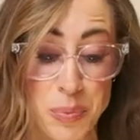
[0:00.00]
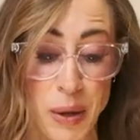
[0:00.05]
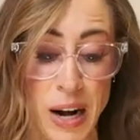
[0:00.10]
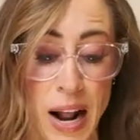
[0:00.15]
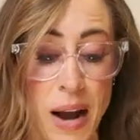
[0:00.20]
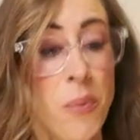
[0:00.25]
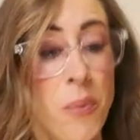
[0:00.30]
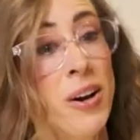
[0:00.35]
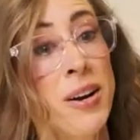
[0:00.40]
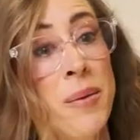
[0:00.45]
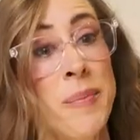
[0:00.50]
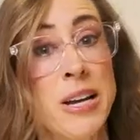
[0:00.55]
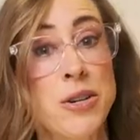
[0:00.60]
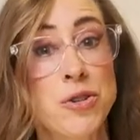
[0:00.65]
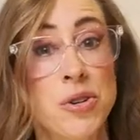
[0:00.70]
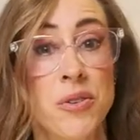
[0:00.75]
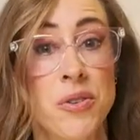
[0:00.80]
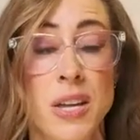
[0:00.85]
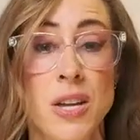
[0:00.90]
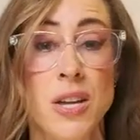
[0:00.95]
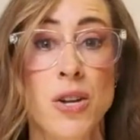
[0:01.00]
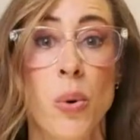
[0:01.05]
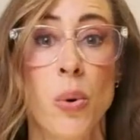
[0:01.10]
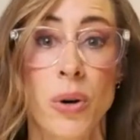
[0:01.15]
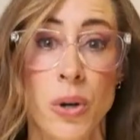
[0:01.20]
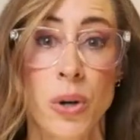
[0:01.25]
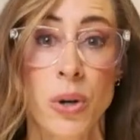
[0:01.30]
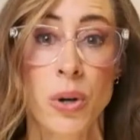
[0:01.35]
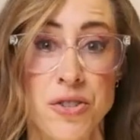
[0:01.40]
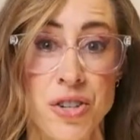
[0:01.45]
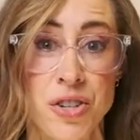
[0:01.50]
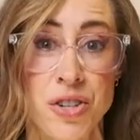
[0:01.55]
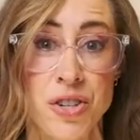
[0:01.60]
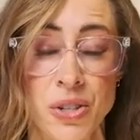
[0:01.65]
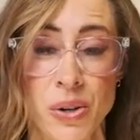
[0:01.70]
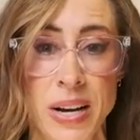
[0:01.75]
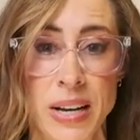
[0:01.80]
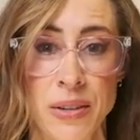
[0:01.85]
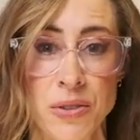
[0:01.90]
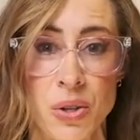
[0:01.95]
But I want to make sure that your
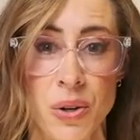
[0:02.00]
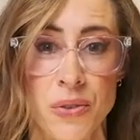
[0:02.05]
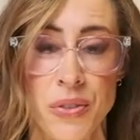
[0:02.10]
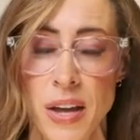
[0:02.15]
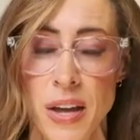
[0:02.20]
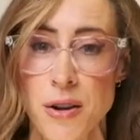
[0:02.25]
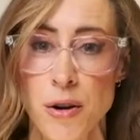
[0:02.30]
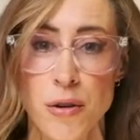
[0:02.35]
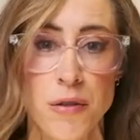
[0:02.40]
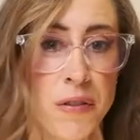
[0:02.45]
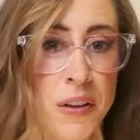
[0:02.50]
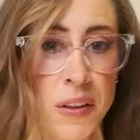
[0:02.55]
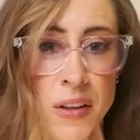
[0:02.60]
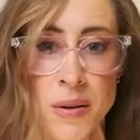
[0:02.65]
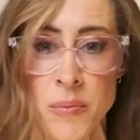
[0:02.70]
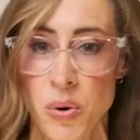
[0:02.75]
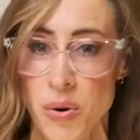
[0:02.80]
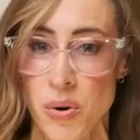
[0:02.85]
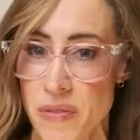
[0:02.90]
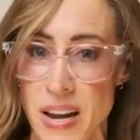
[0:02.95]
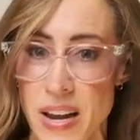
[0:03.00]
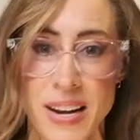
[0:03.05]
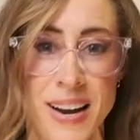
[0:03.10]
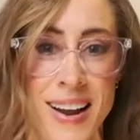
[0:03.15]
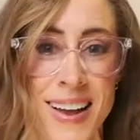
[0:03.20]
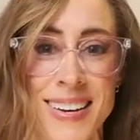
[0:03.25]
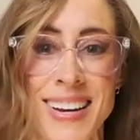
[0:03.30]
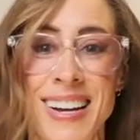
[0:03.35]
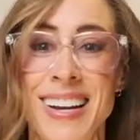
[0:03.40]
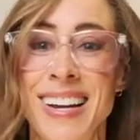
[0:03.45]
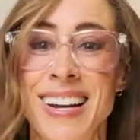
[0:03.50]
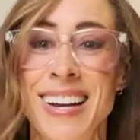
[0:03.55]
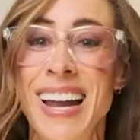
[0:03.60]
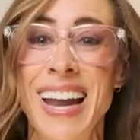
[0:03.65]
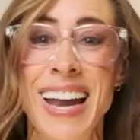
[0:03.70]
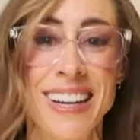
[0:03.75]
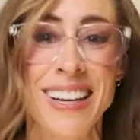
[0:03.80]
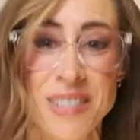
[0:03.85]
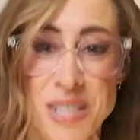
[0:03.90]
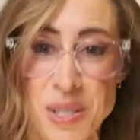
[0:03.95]
questions are answered, that you're feeling motivated,
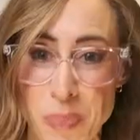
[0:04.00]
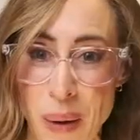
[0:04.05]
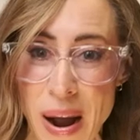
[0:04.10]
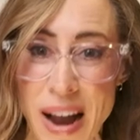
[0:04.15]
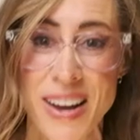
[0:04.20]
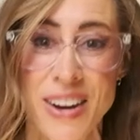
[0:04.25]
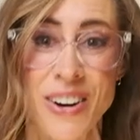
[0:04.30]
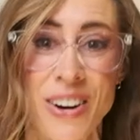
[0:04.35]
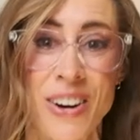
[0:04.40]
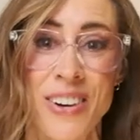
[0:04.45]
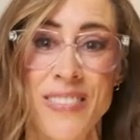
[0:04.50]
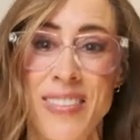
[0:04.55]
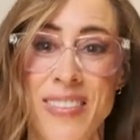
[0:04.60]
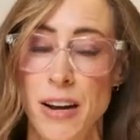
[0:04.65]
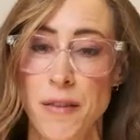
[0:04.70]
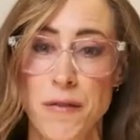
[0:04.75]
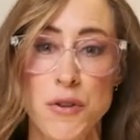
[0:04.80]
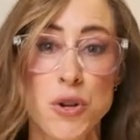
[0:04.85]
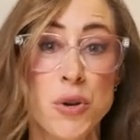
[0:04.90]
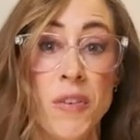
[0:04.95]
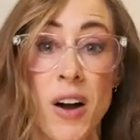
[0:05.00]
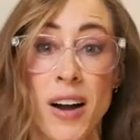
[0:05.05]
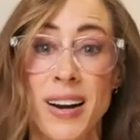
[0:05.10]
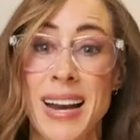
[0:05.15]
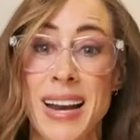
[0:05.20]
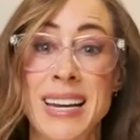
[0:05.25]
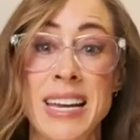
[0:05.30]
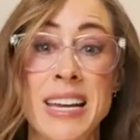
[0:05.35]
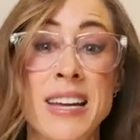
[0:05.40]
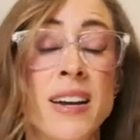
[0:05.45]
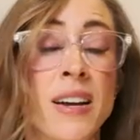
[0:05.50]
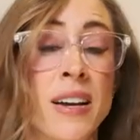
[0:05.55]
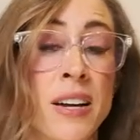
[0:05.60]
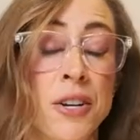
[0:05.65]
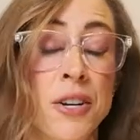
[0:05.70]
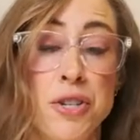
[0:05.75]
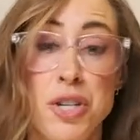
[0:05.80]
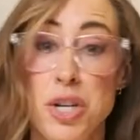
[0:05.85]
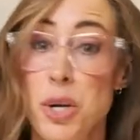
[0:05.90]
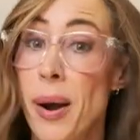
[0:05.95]
inspired, that if you've got any,
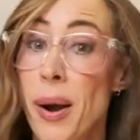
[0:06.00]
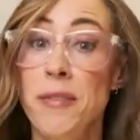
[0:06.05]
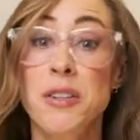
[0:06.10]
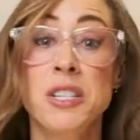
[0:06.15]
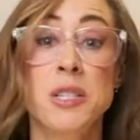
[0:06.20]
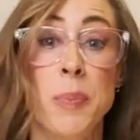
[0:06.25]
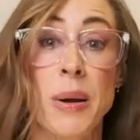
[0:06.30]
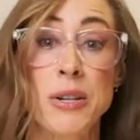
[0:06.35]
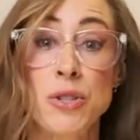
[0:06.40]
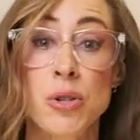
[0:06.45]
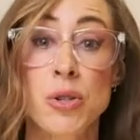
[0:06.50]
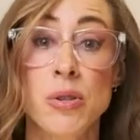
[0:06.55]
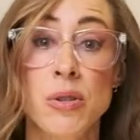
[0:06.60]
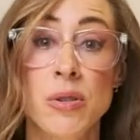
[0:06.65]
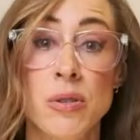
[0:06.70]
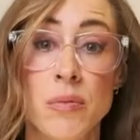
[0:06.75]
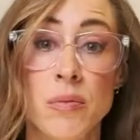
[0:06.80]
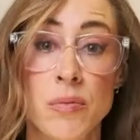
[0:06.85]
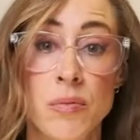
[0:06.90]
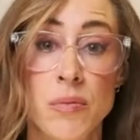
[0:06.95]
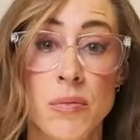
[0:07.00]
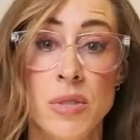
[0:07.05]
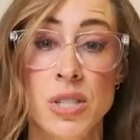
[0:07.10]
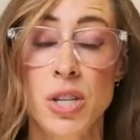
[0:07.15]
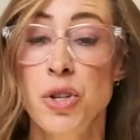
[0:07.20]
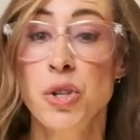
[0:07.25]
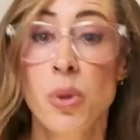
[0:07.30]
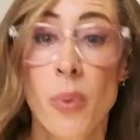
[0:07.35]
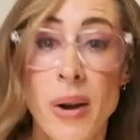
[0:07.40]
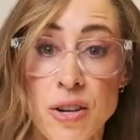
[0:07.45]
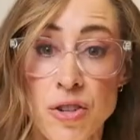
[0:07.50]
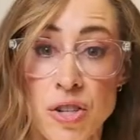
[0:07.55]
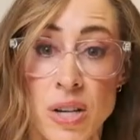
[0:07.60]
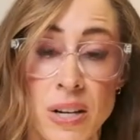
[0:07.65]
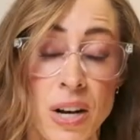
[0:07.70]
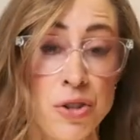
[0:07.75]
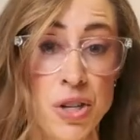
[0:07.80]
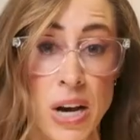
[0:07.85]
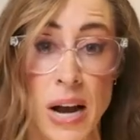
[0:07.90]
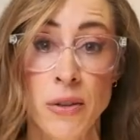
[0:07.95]
do you have a special
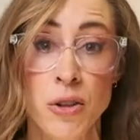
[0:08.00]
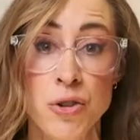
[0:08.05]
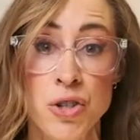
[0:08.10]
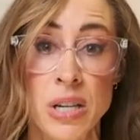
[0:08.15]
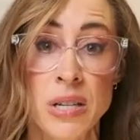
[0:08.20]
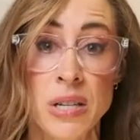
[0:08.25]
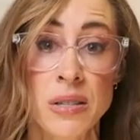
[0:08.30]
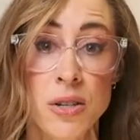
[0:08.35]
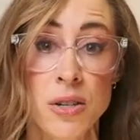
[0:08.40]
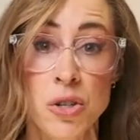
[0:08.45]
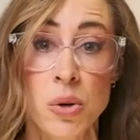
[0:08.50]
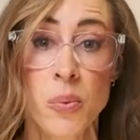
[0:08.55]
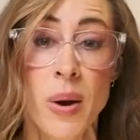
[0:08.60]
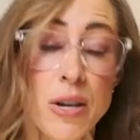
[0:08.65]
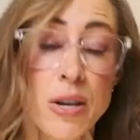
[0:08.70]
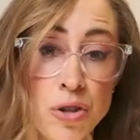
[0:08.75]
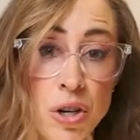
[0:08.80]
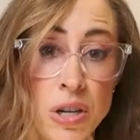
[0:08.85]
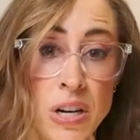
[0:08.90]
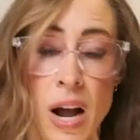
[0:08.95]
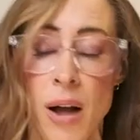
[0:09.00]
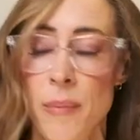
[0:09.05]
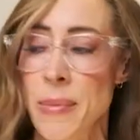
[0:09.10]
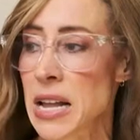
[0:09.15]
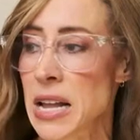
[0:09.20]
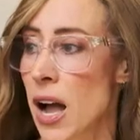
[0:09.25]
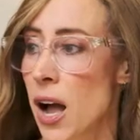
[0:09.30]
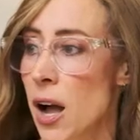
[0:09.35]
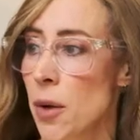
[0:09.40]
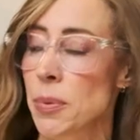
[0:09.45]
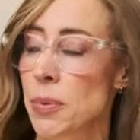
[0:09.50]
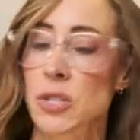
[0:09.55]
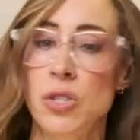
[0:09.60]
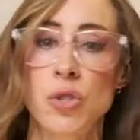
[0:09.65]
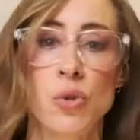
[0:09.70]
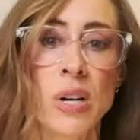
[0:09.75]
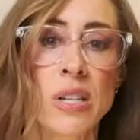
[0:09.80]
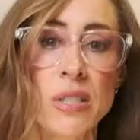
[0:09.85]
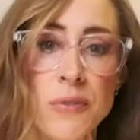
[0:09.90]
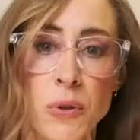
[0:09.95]
situation, a challenging situation coming up, a
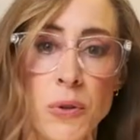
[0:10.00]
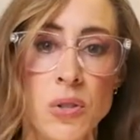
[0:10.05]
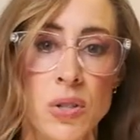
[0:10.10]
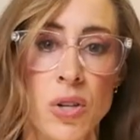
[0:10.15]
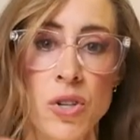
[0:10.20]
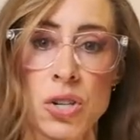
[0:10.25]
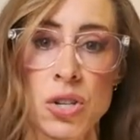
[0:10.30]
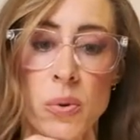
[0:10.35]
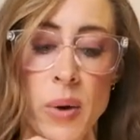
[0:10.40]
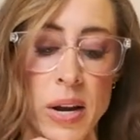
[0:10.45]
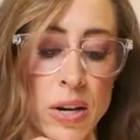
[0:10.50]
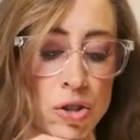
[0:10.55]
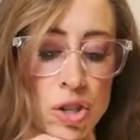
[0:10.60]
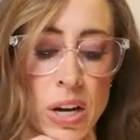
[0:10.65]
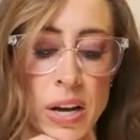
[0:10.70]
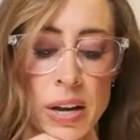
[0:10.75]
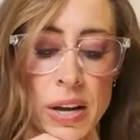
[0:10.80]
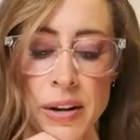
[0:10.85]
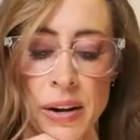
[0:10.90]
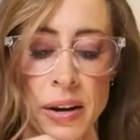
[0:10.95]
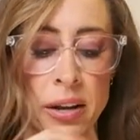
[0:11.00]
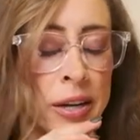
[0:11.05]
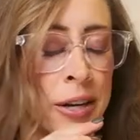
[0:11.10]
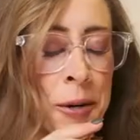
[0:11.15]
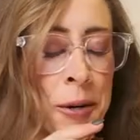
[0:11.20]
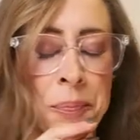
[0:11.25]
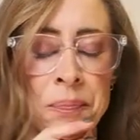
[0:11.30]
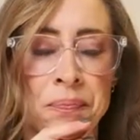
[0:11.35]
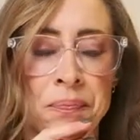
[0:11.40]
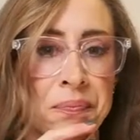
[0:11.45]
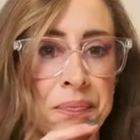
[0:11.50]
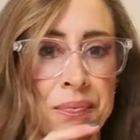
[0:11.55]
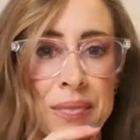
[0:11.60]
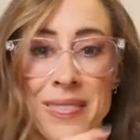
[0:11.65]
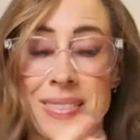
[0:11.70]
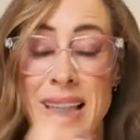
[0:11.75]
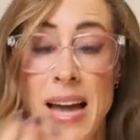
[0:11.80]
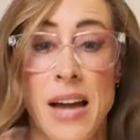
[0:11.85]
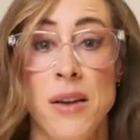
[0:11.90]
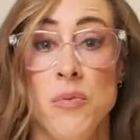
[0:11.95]
stressful situation
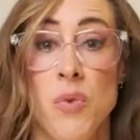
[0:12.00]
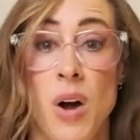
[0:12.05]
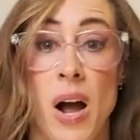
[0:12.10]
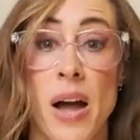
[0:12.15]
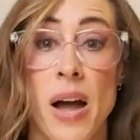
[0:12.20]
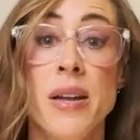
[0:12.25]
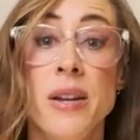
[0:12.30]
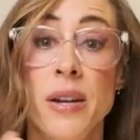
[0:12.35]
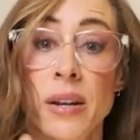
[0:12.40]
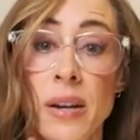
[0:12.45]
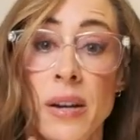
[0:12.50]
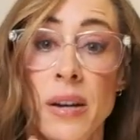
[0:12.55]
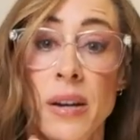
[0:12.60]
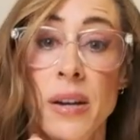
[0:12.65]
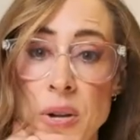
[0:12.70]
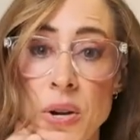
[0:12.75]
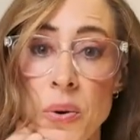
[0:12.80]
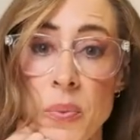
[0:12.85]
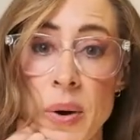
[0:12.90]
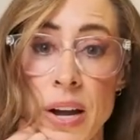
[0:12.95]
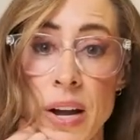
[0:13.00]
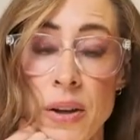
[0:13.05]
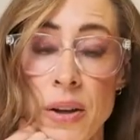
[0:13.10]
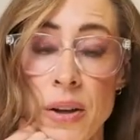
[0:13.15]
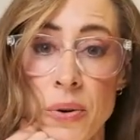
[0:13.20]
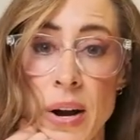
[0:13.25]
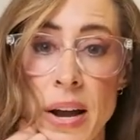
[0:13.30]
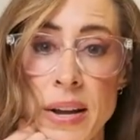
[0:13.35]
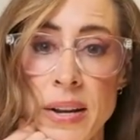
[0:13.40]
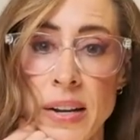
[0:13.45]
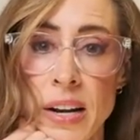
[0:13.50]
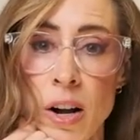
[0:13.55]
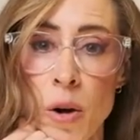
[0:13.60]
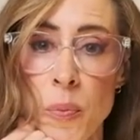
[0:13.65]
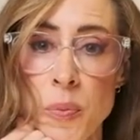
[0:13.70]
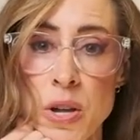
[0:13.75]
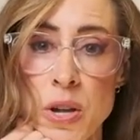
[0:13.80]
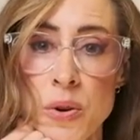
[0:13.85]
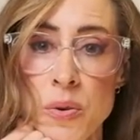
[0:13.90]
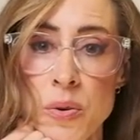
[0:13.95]
that I could help you with, or I could
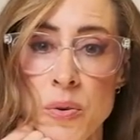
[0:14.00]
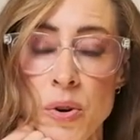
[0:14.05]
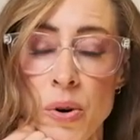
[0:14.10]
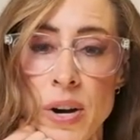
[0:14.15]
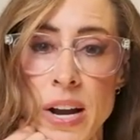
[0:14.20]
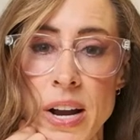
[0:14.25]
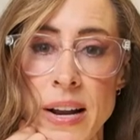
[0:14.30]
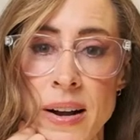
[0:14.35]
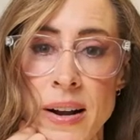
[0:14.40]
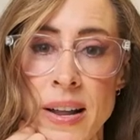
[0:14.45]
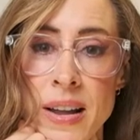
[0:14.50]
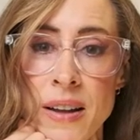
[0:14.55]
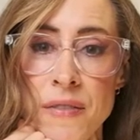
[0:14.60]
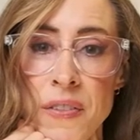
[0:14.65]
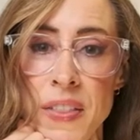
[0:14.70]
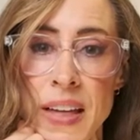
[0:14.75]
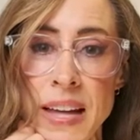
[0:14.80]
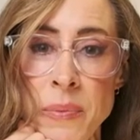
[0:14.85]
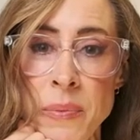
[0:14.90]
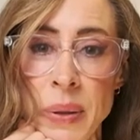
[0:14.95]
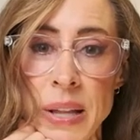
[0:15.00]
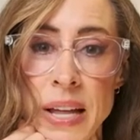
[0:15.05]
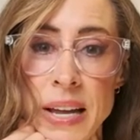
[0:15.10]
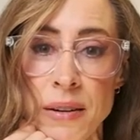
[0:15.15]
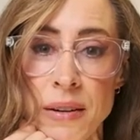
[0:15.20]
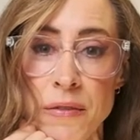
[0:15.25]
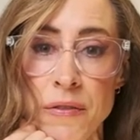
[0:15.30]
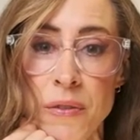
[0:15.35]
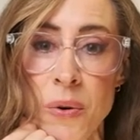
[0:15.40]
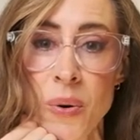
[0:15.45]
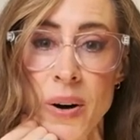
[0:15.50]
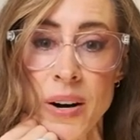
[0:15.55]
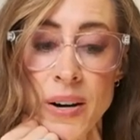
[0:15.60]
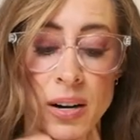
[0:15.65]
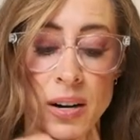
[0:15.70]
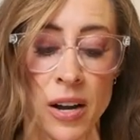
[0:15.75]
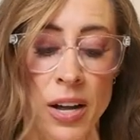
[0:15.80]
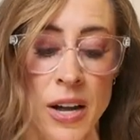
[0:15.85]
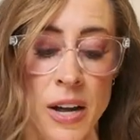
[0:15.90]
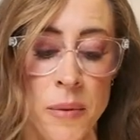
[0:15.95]
help you create an if then plan
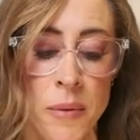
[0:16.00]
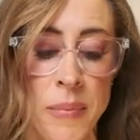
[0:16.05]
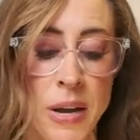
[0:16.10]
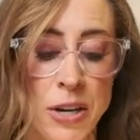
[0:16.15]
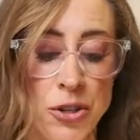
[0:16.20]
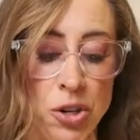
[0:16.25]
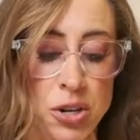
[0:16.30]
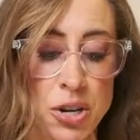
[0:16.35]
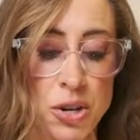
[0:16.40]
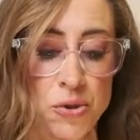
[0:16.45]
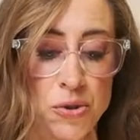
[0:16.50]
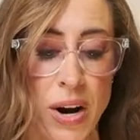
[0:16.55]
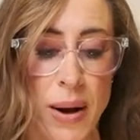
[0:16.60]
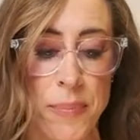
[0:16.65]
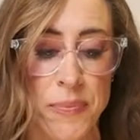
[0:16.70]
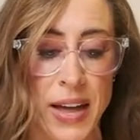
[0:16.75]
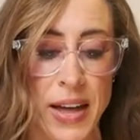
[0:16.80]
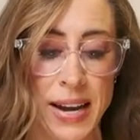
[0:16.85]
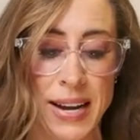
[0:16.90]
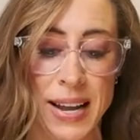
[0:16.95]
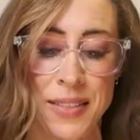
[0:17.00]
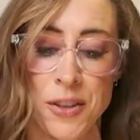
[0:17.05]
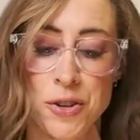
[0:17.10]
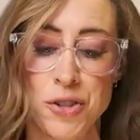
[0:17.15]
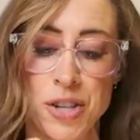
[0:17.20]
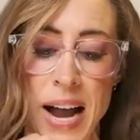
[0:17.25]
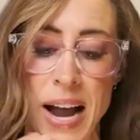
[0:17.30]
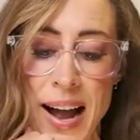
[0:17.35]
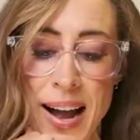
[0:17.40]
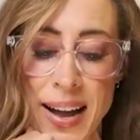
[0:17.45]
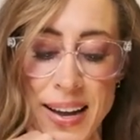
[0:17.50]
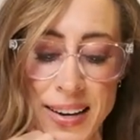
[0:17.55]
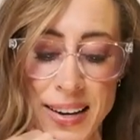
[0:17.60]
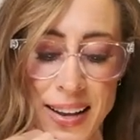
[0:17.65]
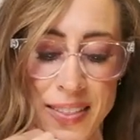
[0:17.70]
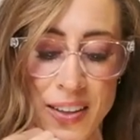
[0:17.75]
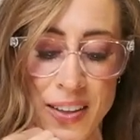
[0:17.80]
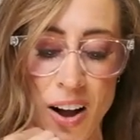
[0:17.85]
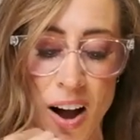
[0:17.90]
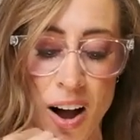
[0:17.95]
for, make sure you drop that in the chat,
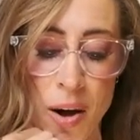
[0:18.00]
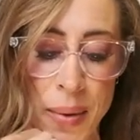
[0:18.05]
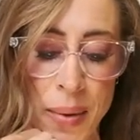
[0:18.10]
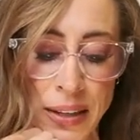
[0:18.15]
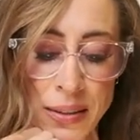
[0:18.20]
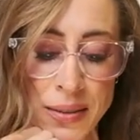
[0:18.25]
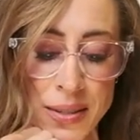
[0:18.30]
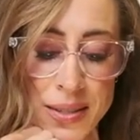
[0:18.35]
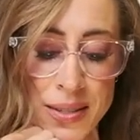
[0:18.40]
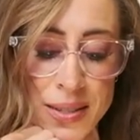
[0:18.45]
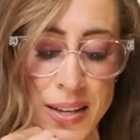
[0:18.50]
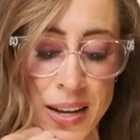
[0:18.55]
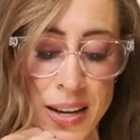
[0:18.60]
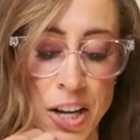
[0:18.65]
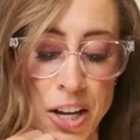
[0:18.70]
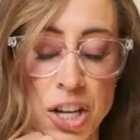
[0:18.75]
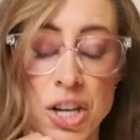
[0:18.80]
in the comments.